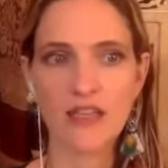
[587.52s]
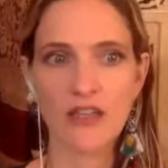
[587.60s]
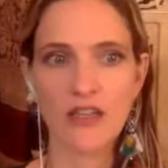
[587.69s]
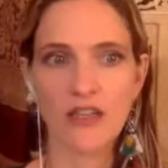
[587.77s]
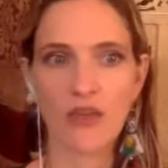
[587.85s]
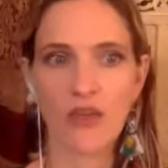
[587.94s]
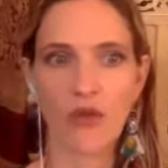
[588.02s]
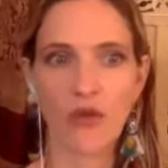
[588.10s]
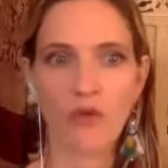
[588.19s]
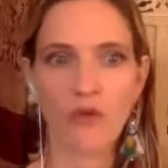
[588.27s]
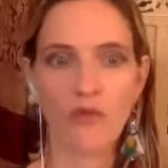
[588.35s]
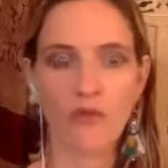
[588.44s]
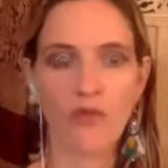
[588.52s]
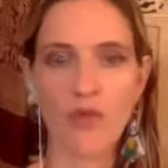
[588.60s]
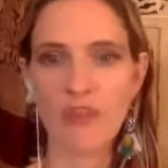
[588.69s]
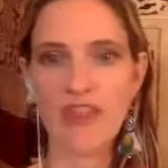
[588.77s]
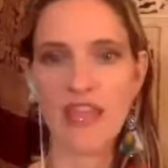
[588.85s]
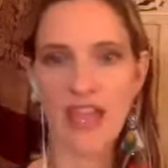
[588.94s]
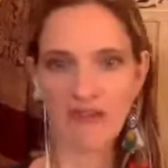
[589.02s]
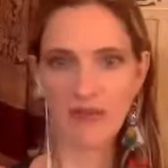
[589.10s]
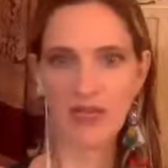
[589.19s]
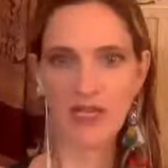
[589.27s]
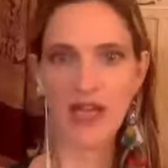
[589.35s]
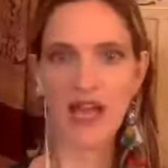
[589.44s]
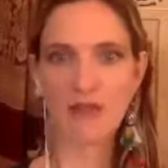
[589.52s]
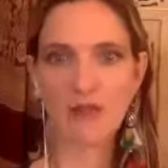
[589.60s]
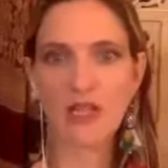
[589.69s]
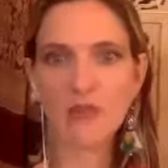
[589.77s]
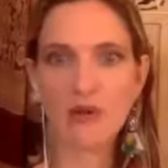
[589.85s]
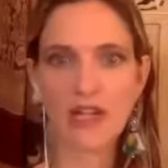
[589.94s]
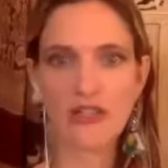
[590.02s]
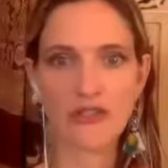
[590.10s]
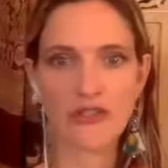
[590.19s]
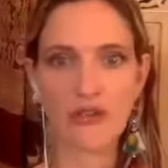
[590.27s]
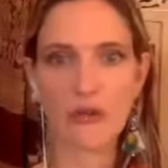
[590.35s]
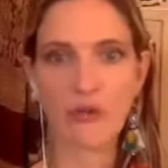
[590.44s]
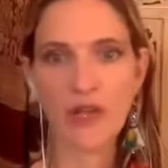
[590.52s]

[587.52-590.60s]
maybe they have high blood pressure.